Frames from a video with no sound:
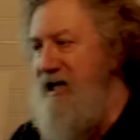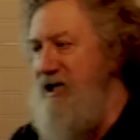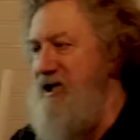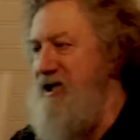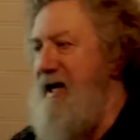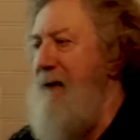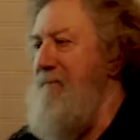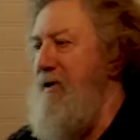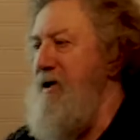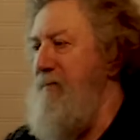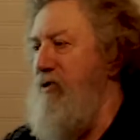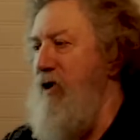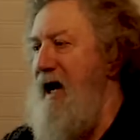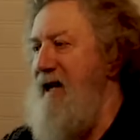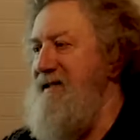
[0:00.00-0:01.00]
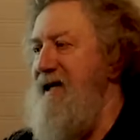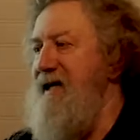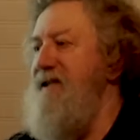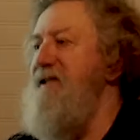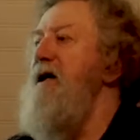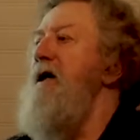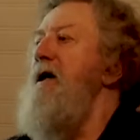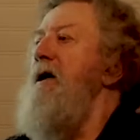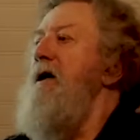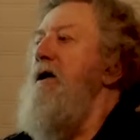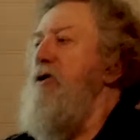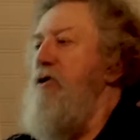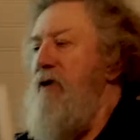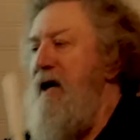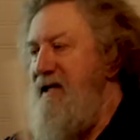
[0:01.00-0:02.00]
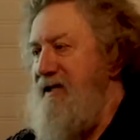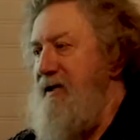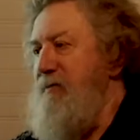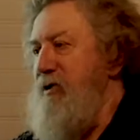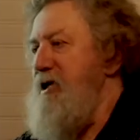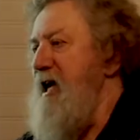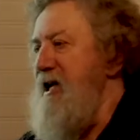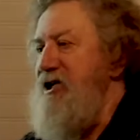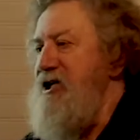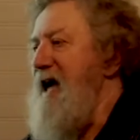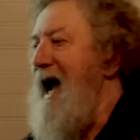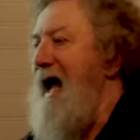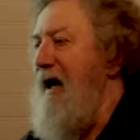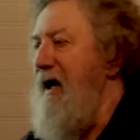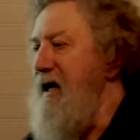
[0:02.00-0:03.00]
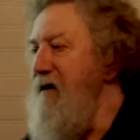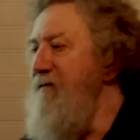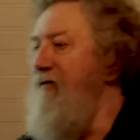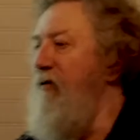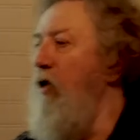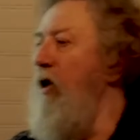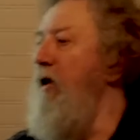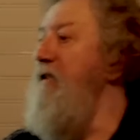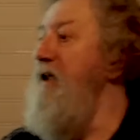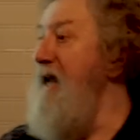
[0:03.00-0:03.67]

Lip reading: each step in the process creates the potentiality for the